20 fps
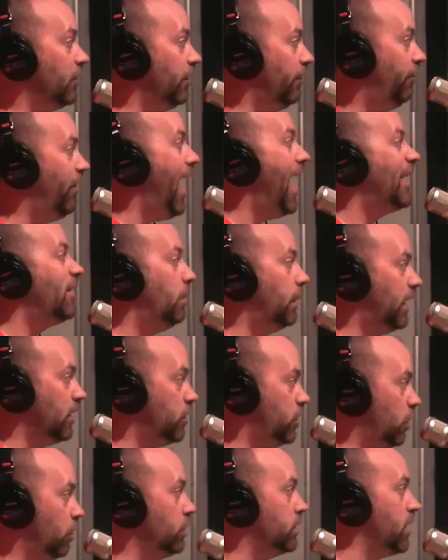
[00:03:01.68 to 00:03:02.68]
the fact because
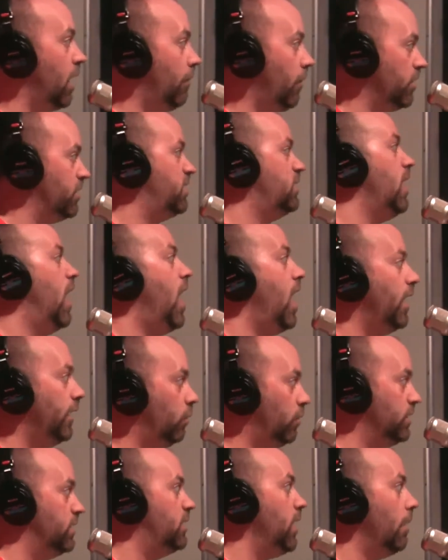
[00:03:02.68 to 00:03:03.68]
she was almost done
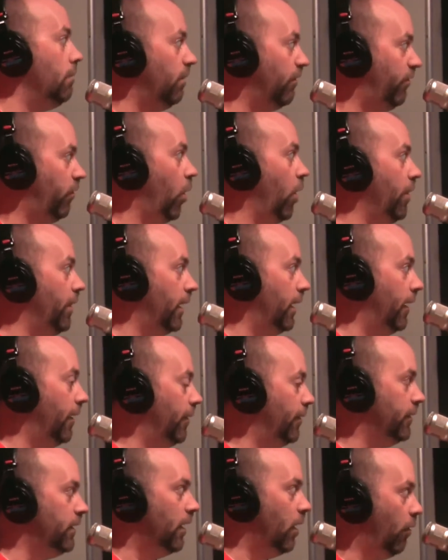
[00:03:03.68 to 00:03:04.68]
and was done before
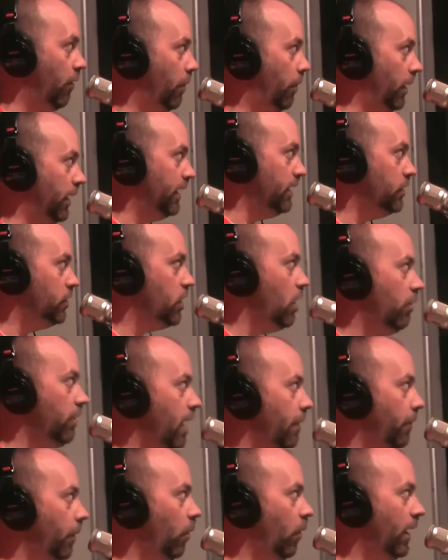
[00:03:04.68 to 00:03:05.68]
the police showed
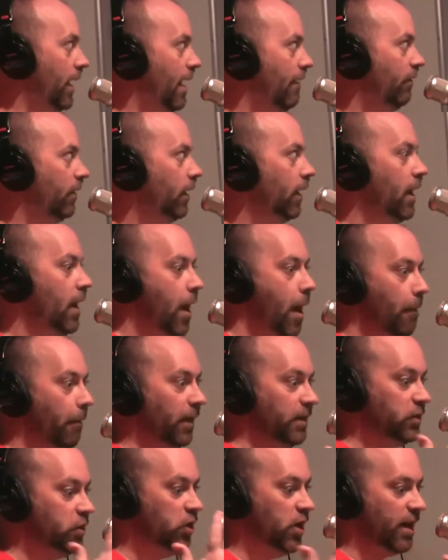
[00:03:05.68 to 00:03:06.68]
up or whatever.
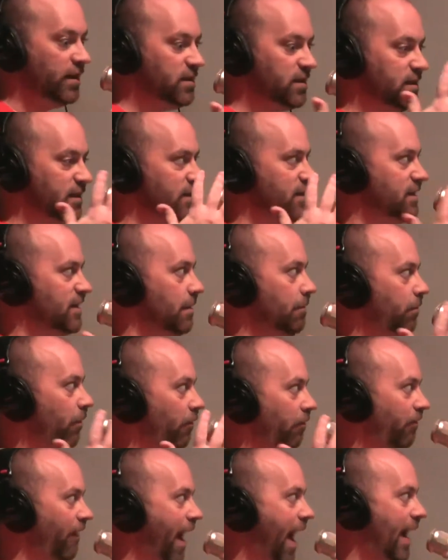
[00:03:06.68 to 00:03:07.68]
But just the simple
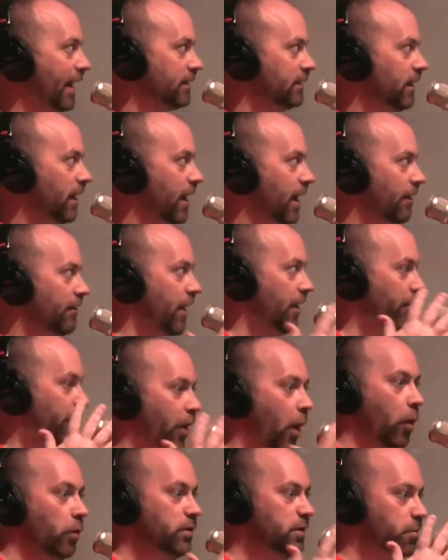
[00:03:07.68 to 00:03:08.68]
fact that
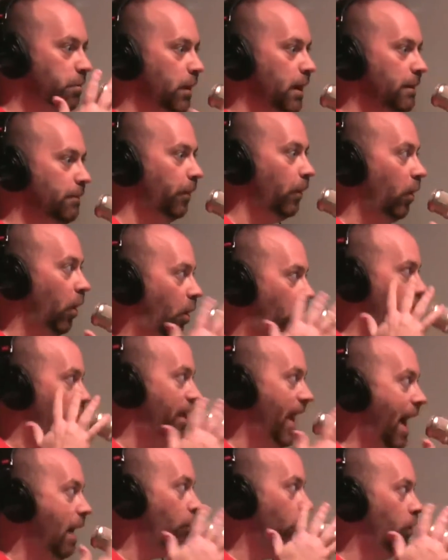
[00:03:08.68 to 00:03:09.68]
those people or
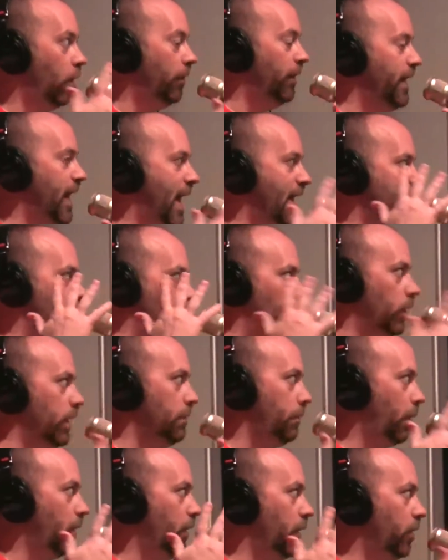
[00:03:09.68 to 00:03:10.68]
that woman has
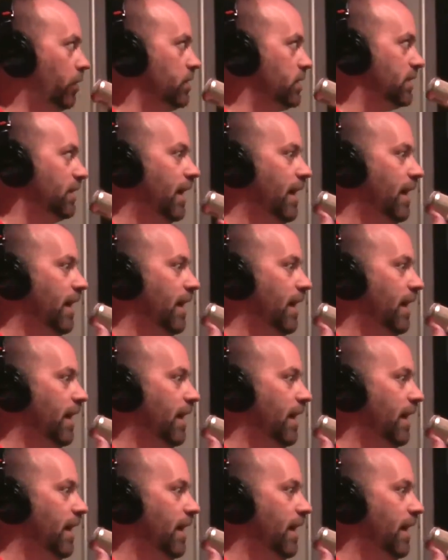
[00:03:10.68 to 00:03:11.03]
reproduced,